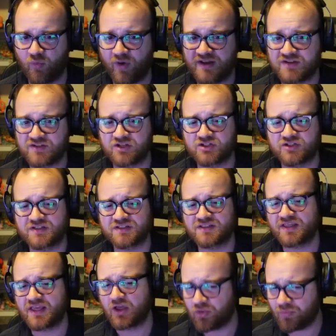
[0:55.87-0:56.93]
ways, such as
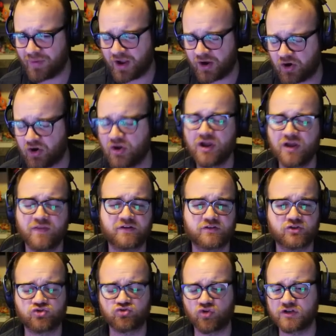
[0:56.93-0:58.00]
Killmonger,
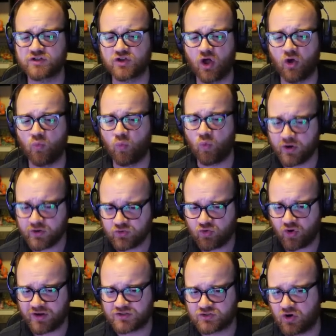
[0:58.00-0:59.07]
that destroys all
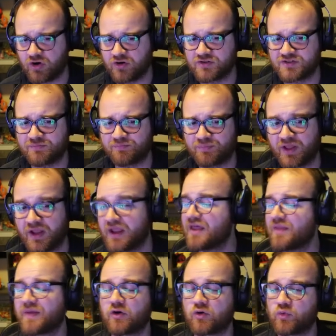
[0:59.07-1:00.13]
1-cost cards in play,
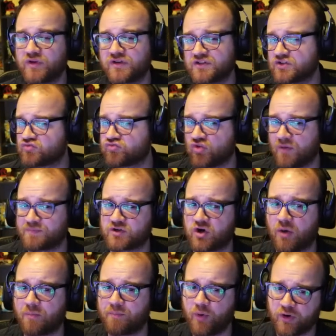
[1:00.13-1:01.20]
that only disrupts
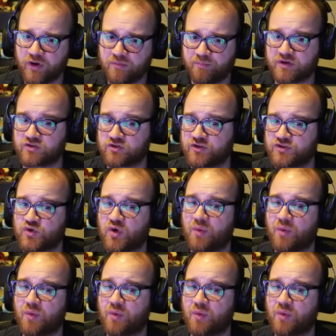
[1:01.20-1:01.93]
our opponent, but is also